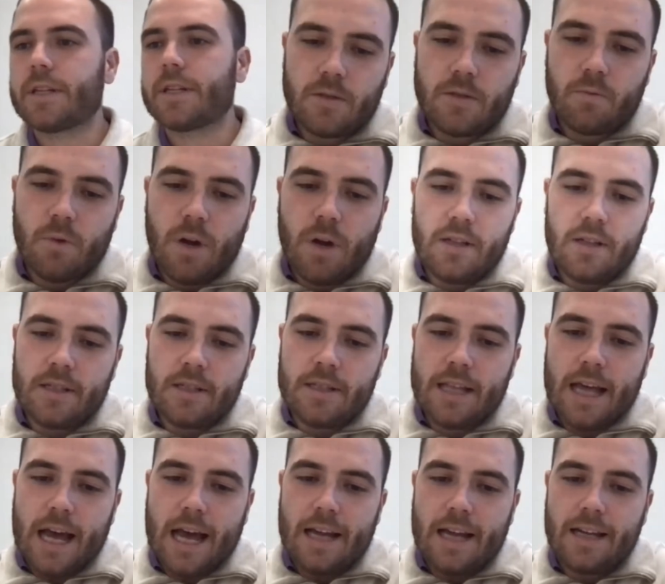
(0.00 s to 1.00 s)
As well
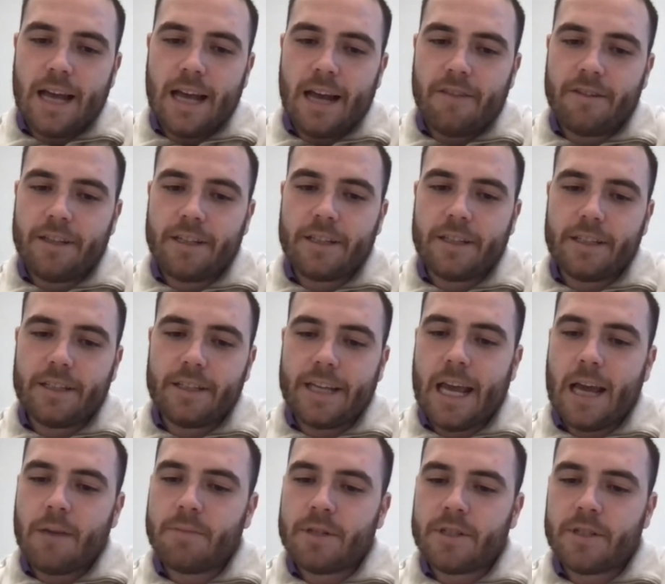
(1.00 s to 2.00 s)
as that, having
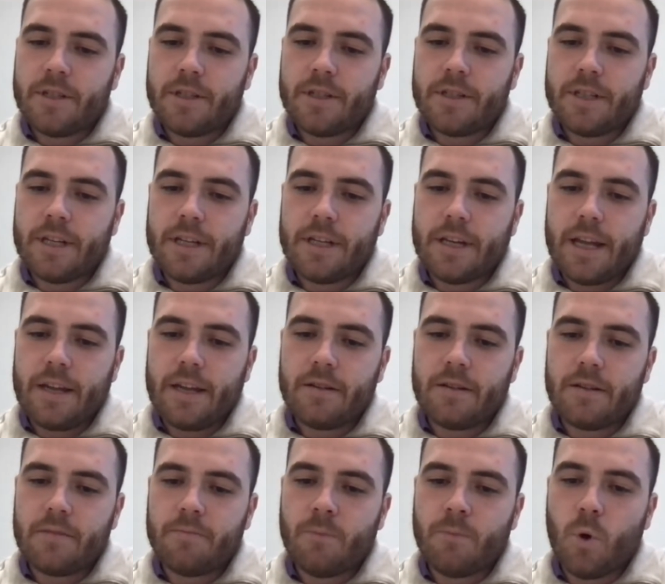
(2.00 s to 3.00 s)
campuses
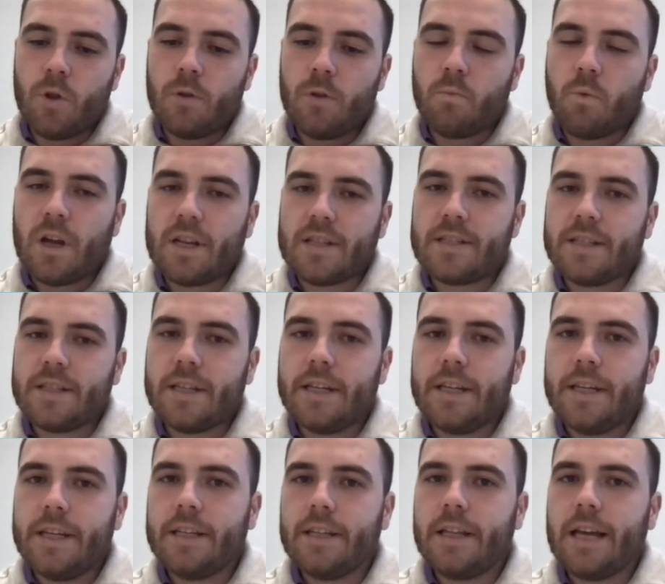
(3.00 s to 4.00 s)
in more than one
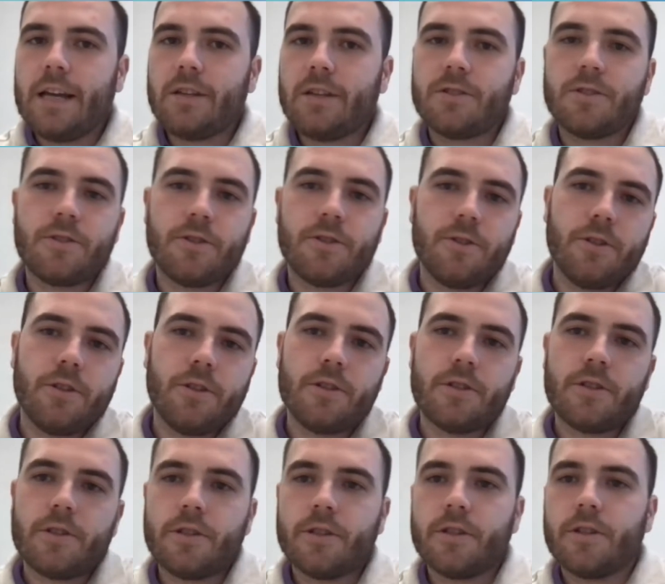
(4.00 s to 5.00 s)
city allows
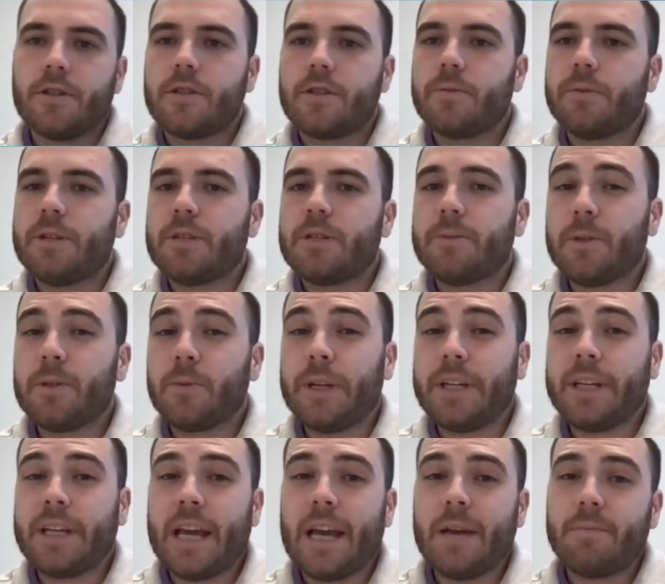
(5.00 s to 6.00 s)
students to switch
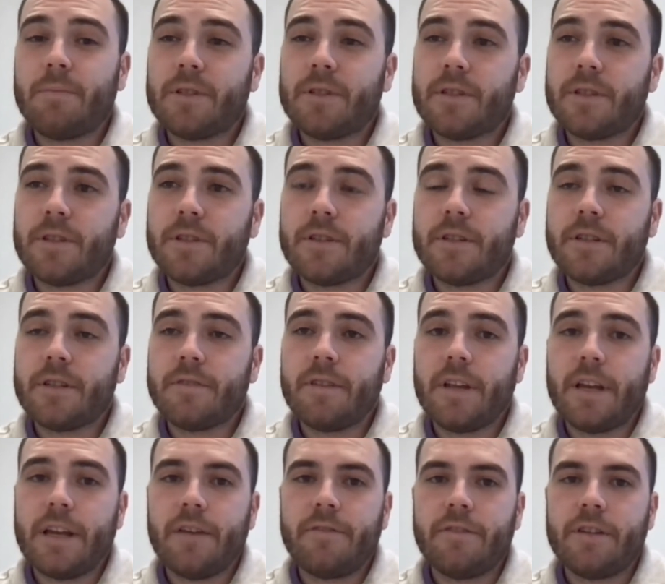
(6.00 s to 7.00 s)
between campuses
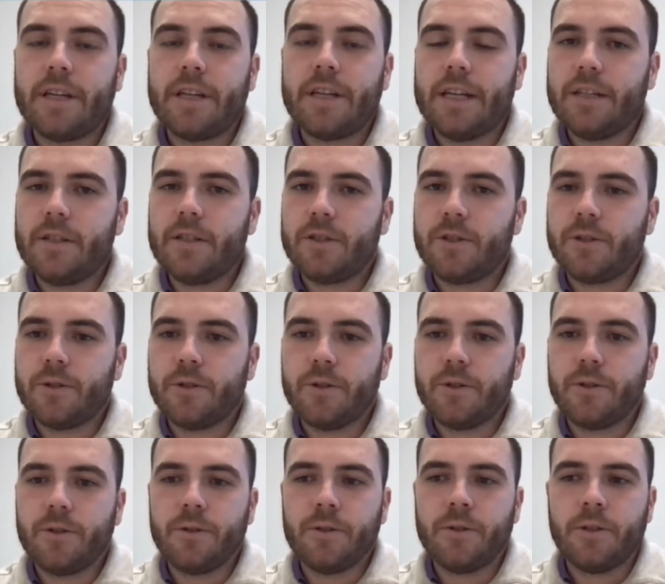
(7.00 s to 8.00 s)
if they ever need
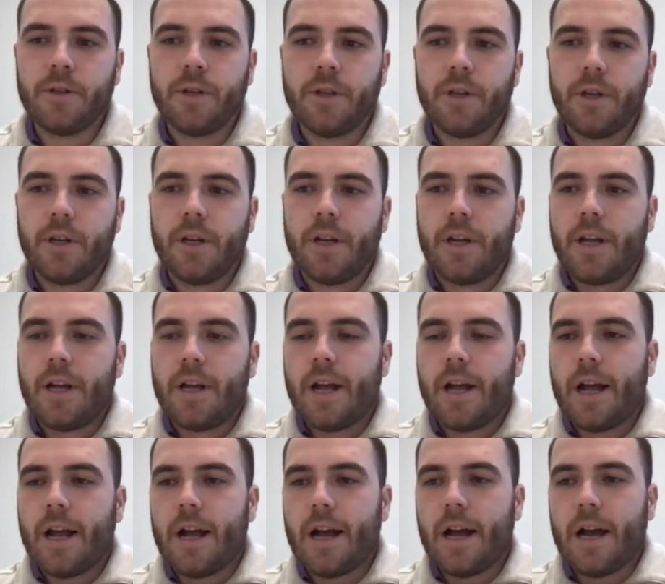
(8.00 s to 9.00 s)
to,
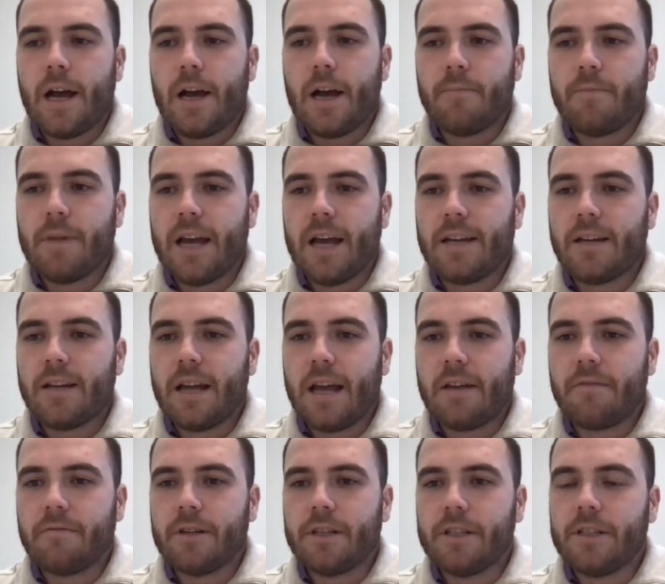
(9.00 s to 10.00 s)

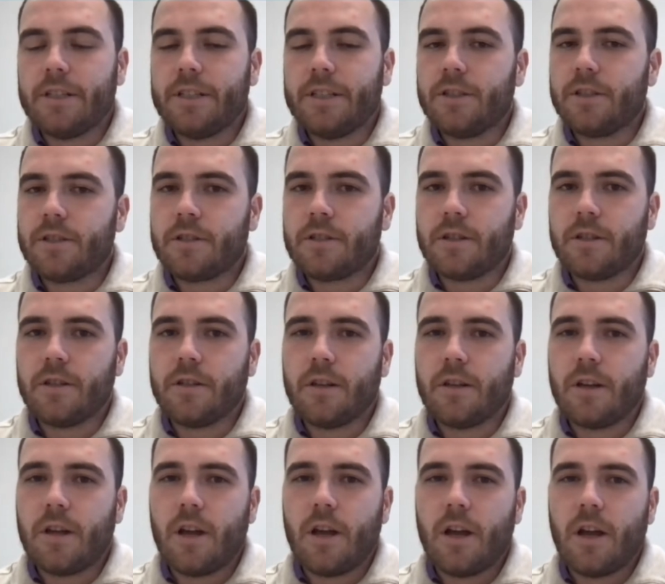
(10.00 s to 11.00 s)
and really just a
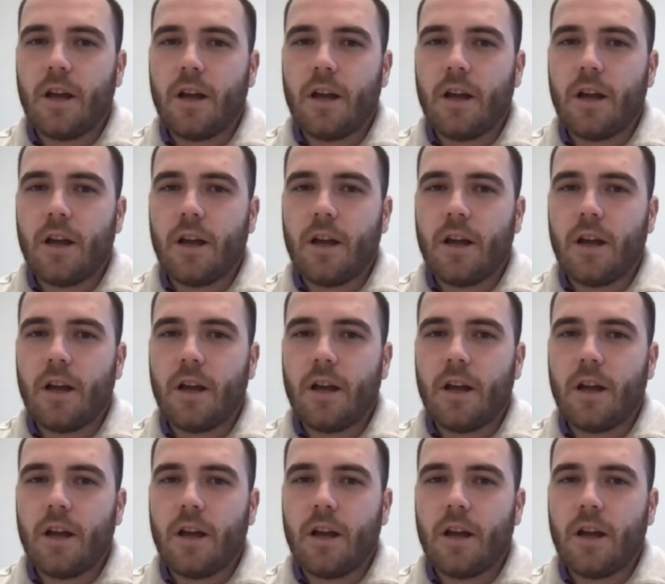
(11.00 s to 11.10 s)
